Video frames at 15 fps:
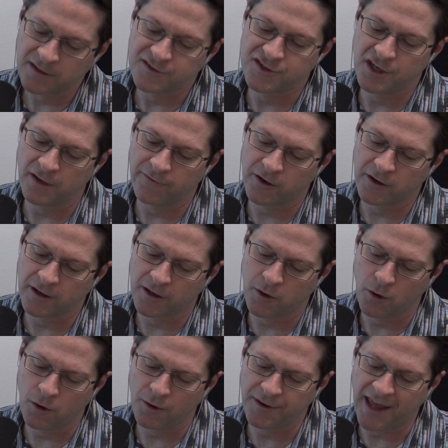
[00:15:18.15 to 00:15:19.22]
Silver and
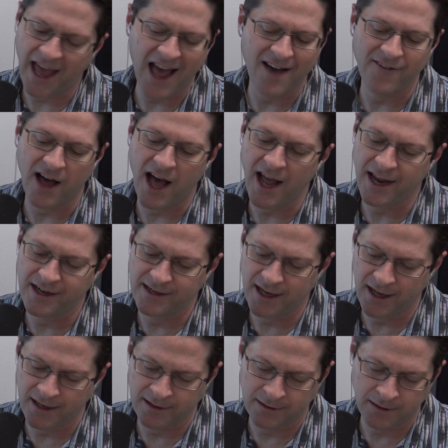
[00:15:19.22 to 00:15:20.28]
gold have I
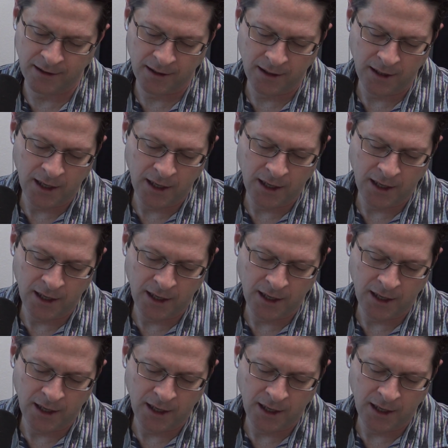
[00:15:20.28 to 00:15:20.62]
none,